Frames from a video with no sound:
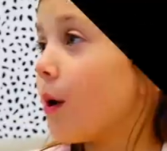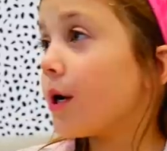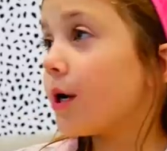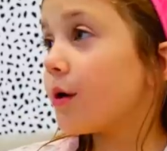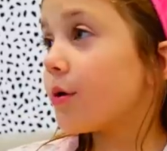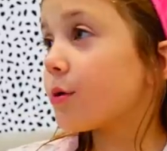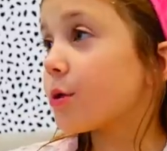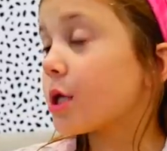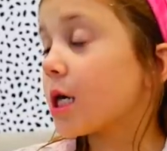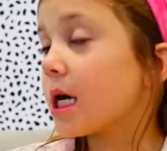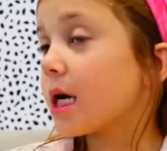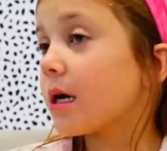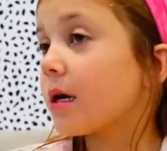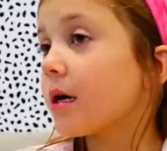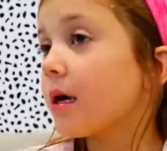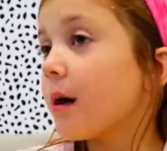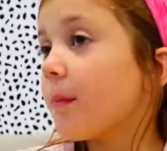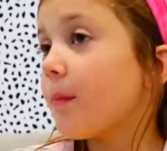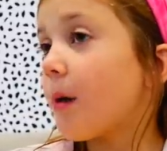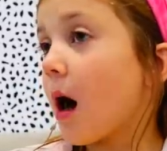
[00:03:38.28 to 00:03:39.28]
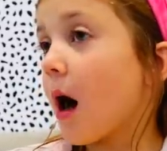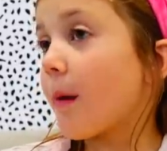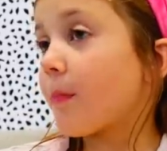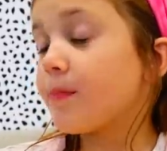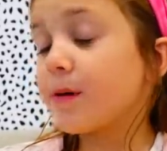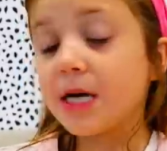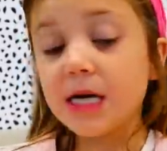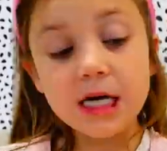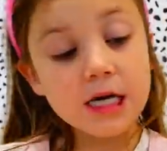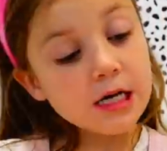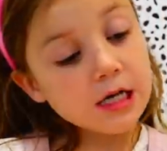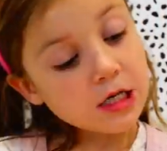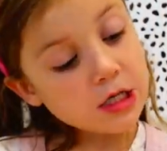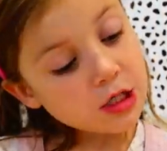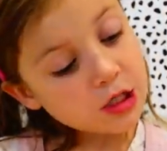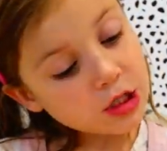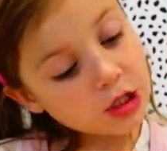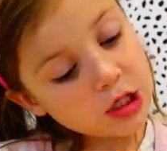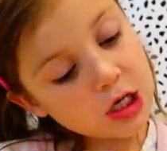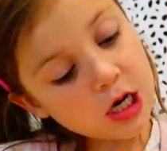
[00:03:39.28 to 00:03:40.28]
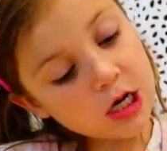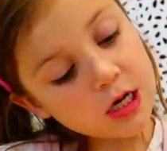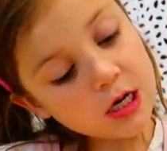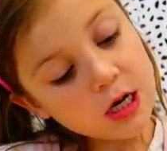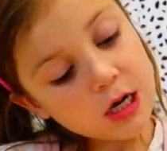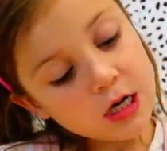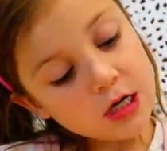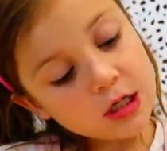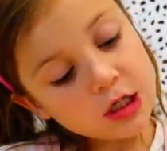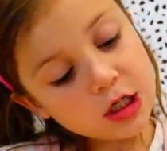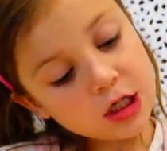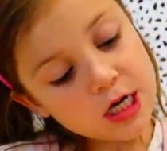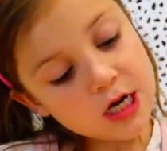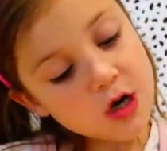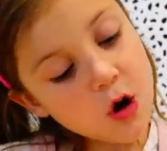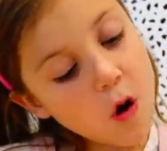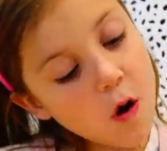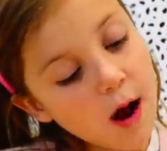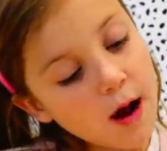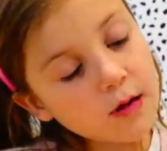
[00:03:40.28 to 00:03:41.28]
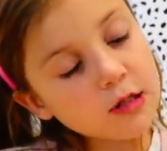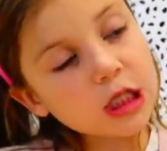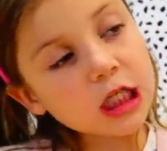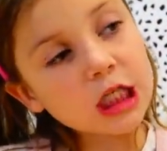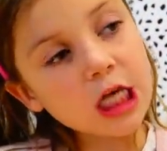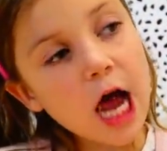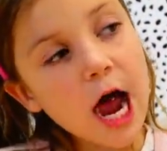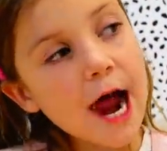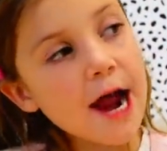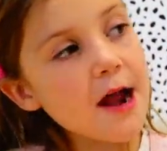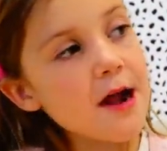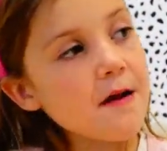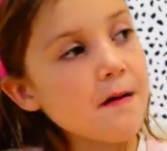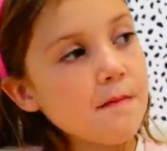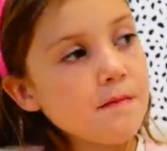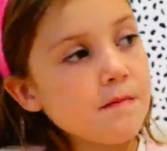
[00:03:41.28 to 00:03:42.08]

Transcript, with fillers: do you think Poppy, should she go outside